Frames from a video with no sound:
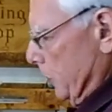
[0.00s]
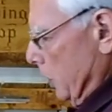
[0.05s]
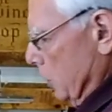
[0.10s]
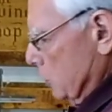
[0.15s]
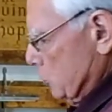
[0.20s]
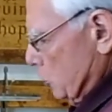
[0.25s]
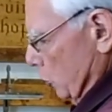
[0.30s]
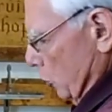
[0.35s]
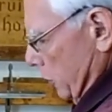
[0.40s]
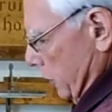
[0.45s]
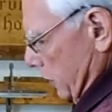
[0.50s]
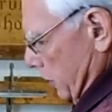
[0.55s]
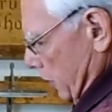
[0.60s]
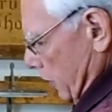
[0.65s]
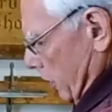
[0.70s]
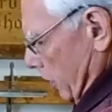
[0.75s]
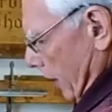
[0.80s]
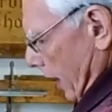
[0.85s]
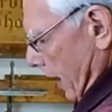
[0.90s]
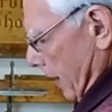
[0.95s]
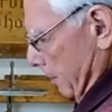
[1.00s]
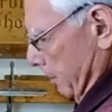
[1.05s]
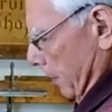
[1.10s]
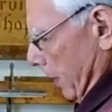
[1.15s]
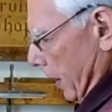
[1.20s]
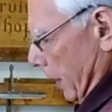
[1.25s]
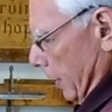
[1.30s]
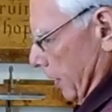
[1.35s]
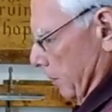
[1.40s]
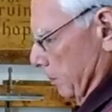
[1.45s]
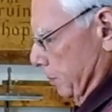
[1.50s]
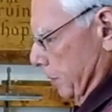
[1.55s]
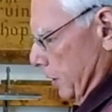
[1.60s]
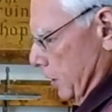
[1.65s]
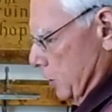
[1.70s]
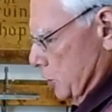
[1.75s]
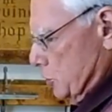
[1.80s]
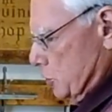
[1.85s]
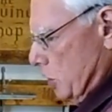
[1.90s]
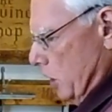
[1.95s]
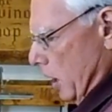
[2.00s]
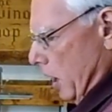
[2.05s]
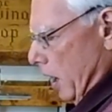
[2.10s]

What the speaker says: So you can clamp on a piece